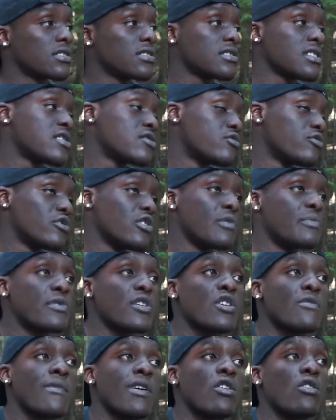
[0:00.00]
because I grew up
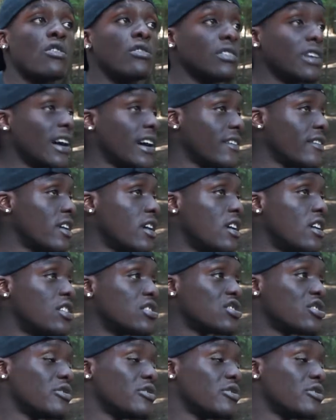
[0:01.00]
here my whole life.